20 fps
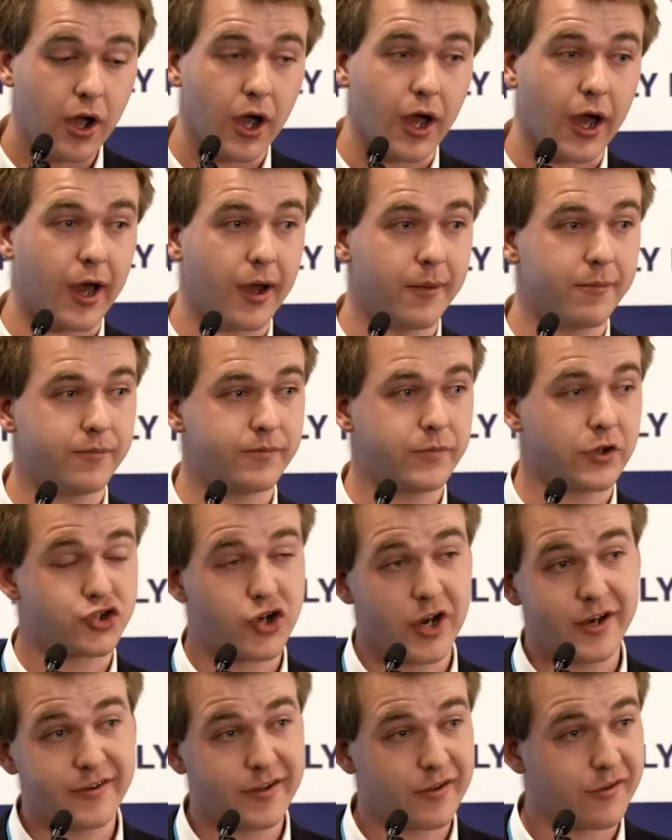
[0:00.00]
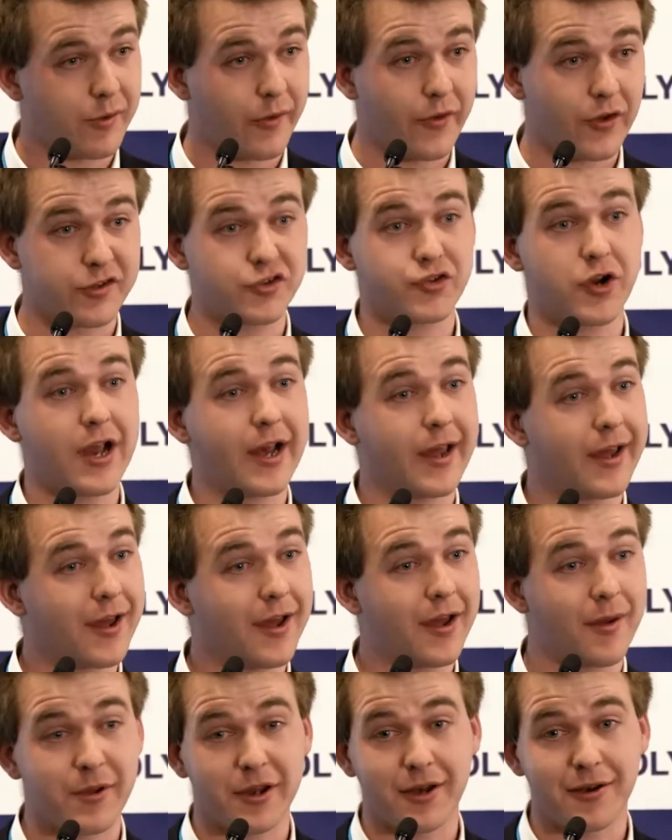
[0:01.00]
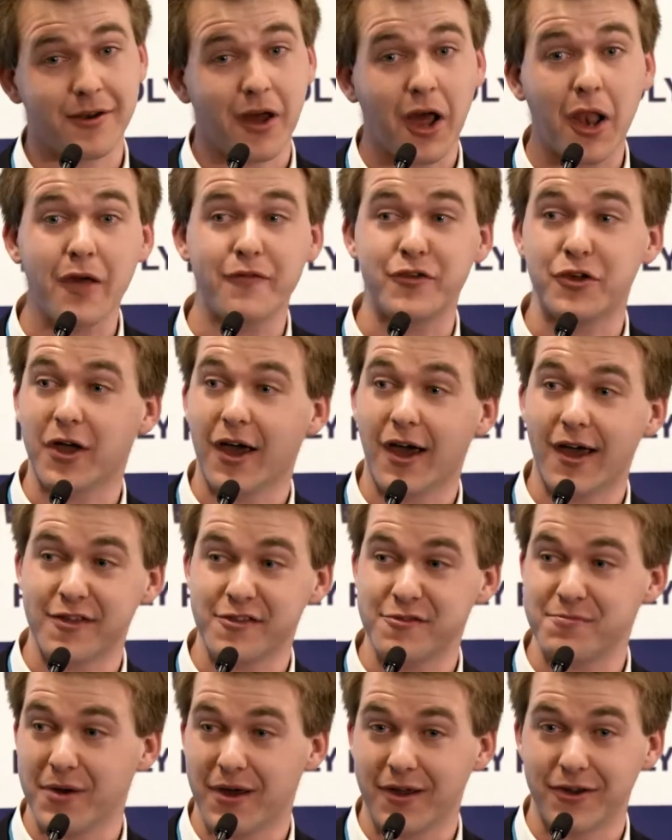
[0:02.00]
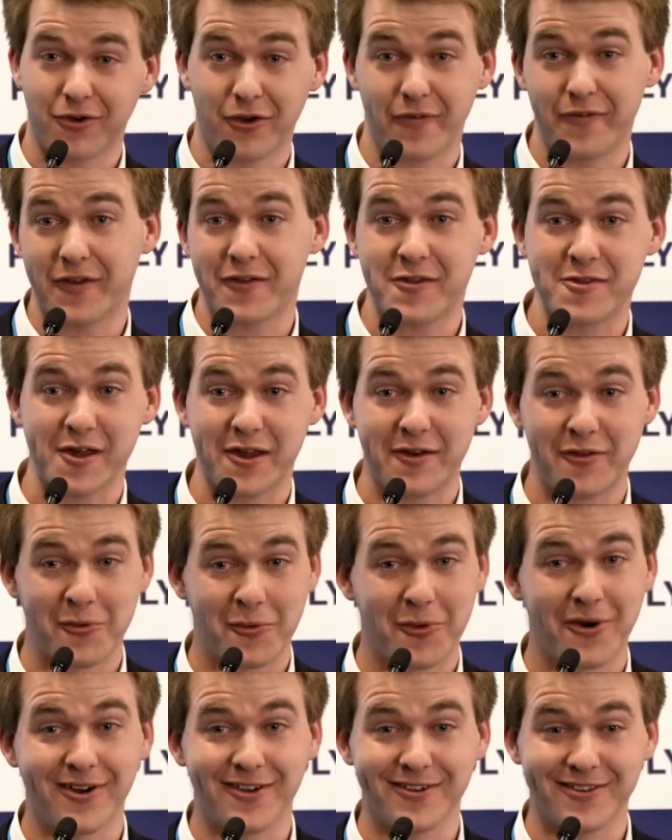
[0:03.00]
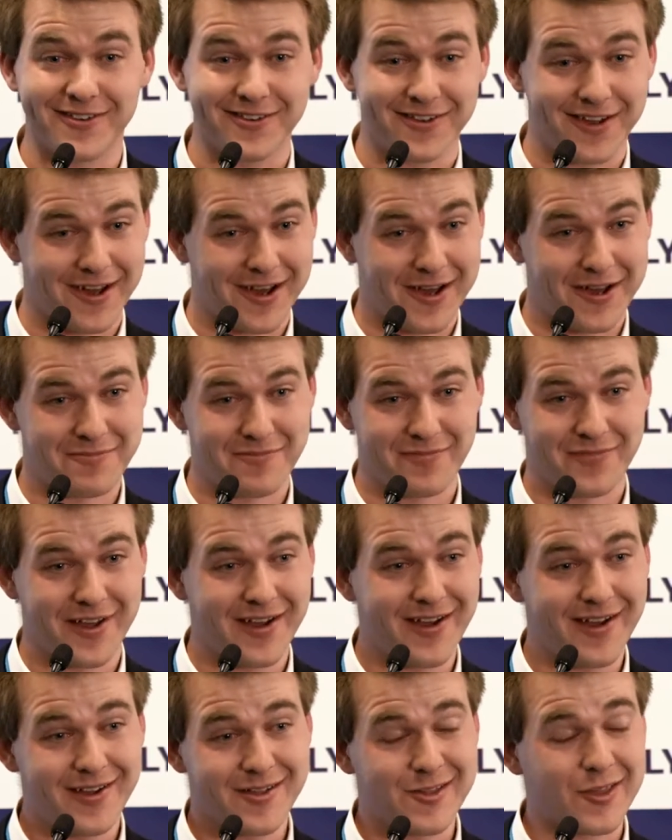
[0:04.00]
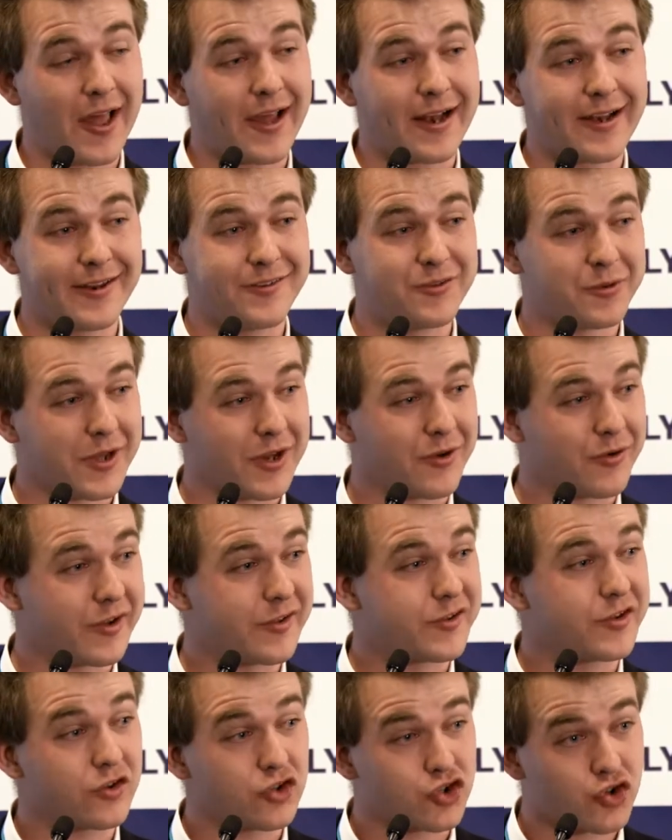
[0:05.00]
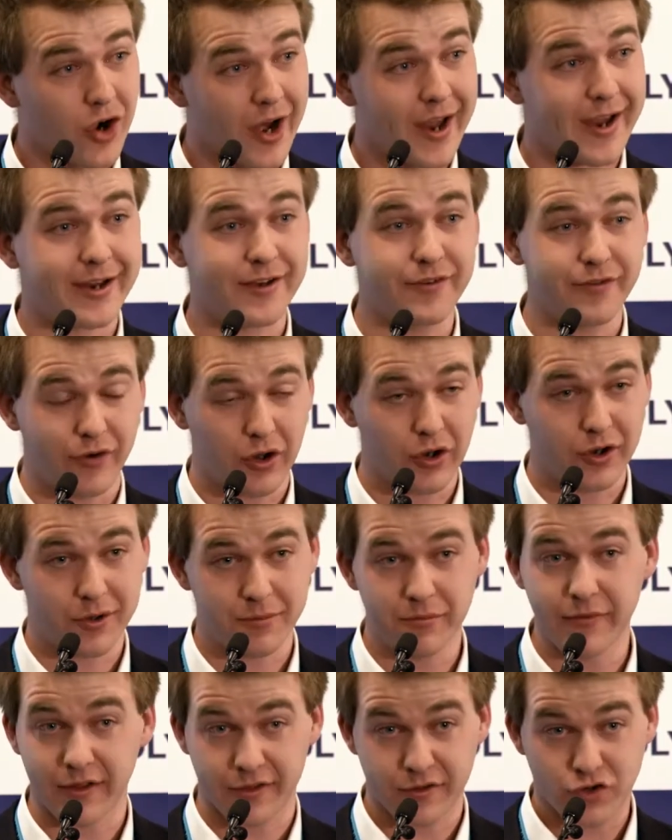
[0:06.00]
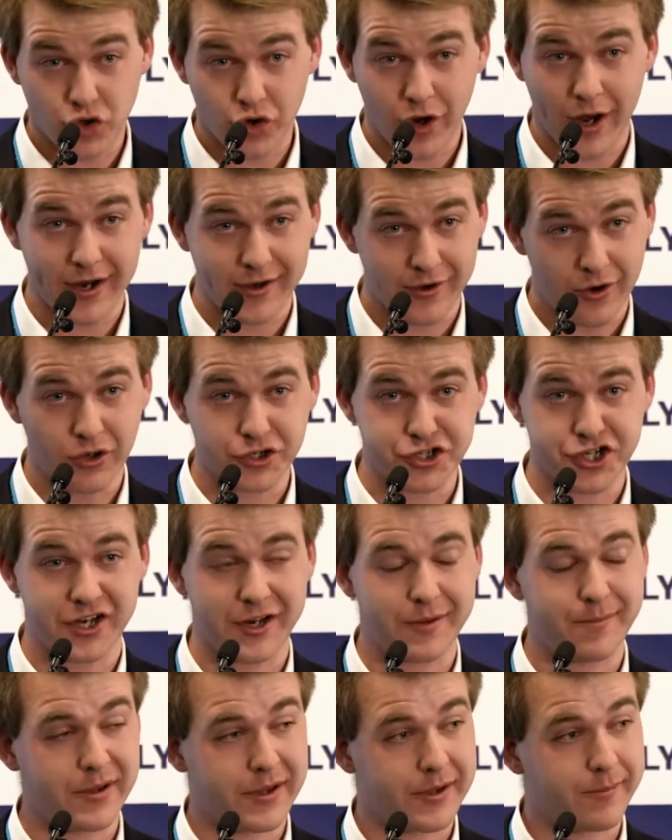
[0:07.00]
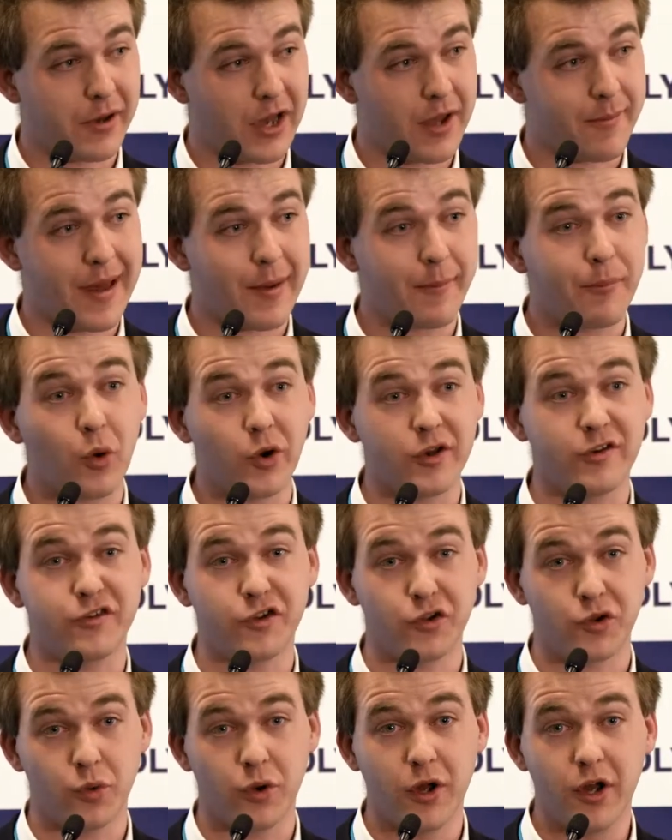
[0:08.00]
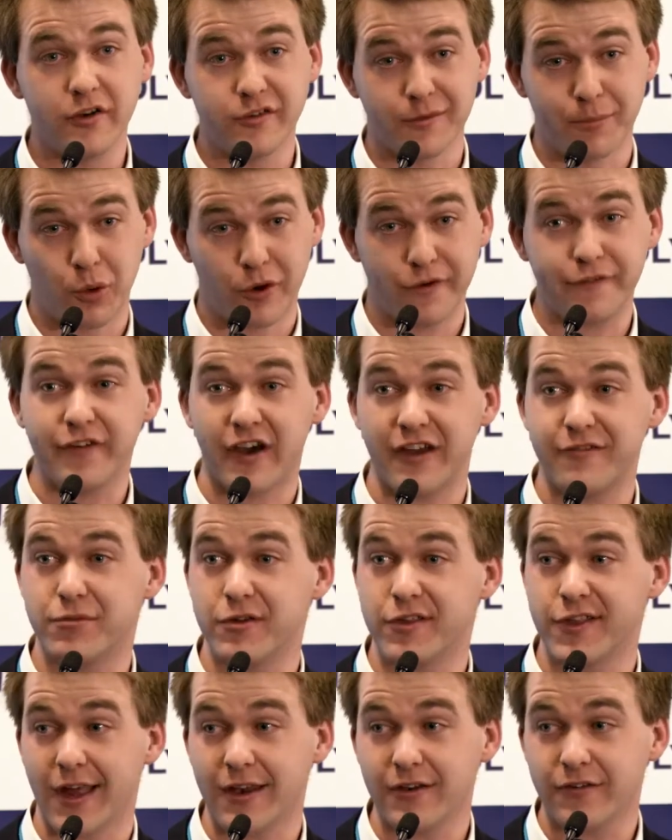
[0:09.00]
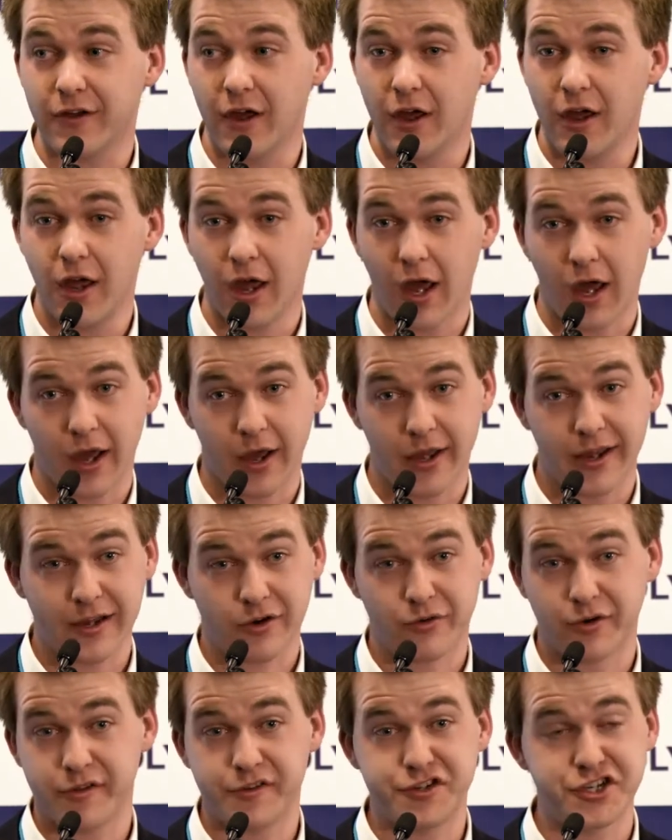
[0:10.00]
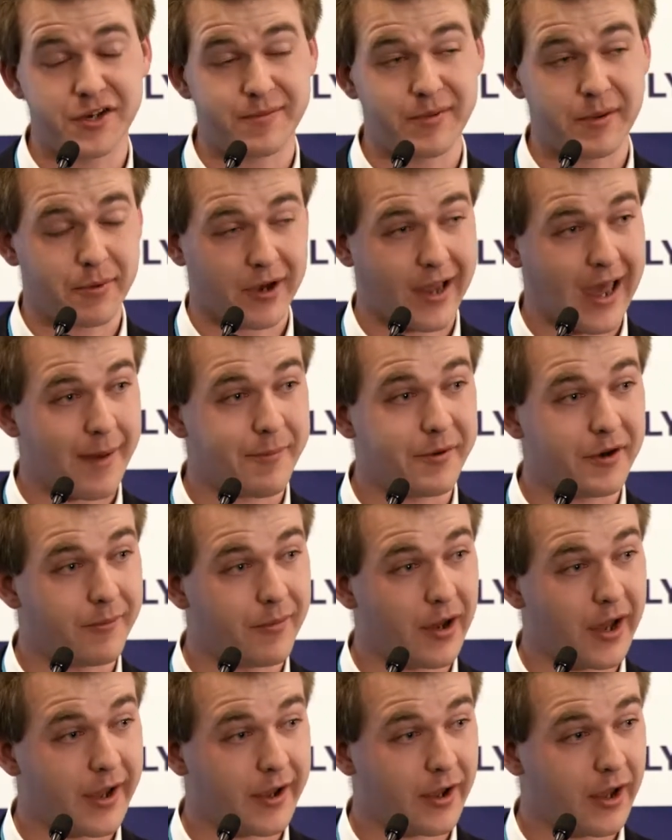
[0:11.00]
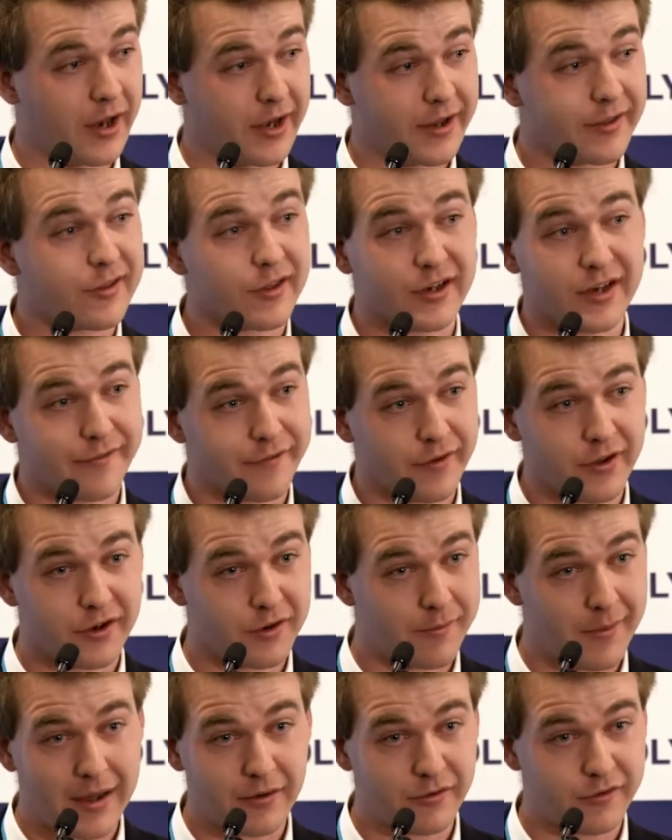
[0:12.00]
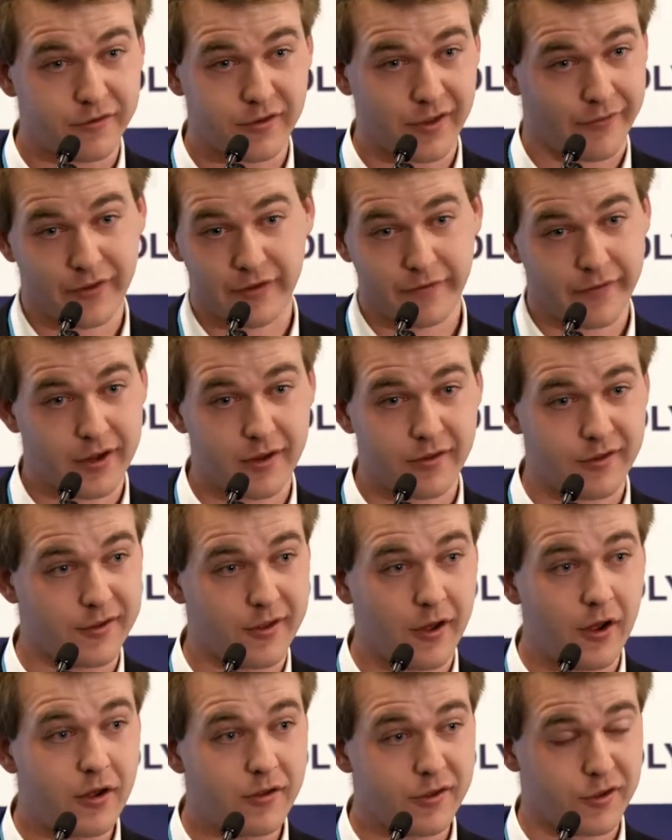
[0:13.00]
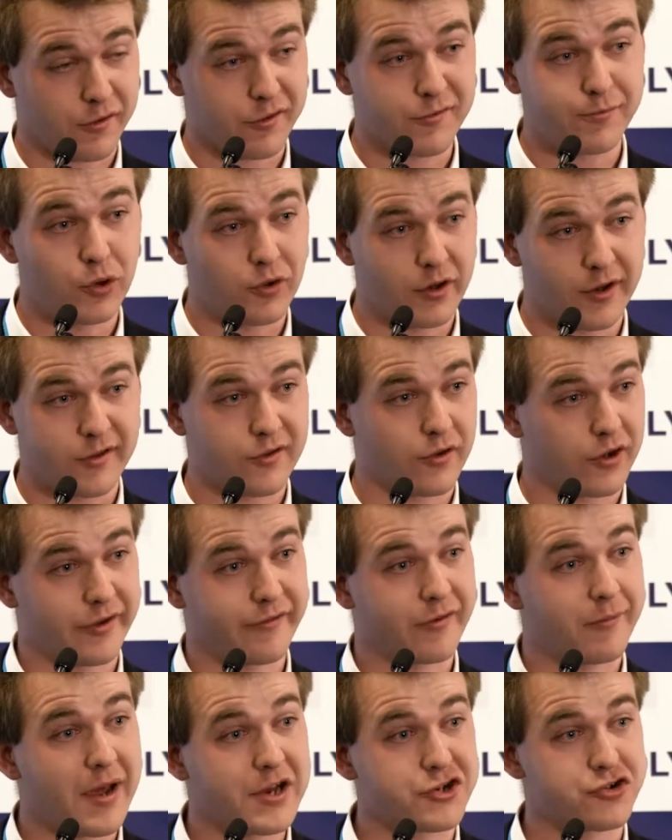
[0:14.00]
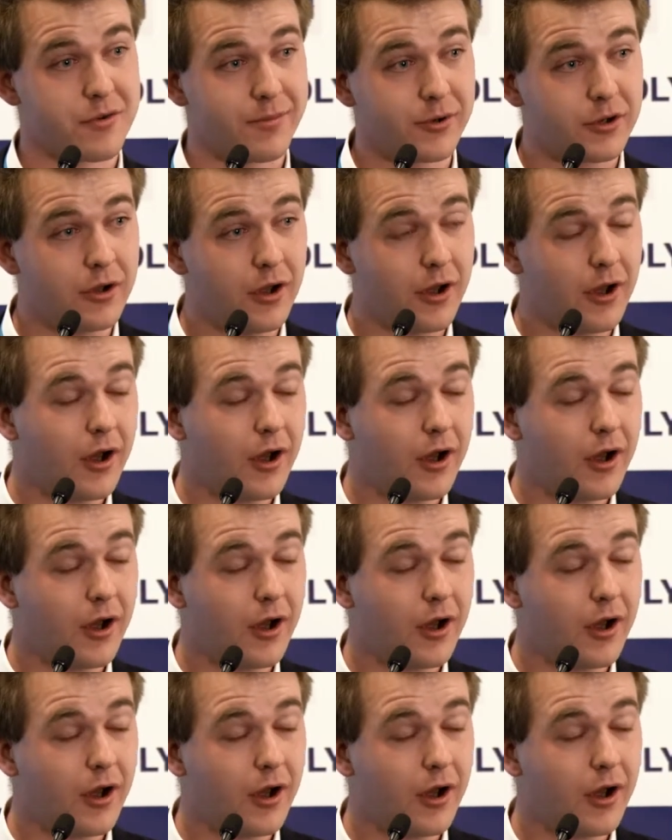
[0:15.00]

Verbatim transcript: Um, trade deals with Australia, I mean, I love you guys, but you're on the other side of the world. Um, it's likely to increase trade volume, that's trade, not GDP, by about 0.2 to 0.5%, uh, increase GDP per capita by an insignificant amount, something that's so small it's not even measurable.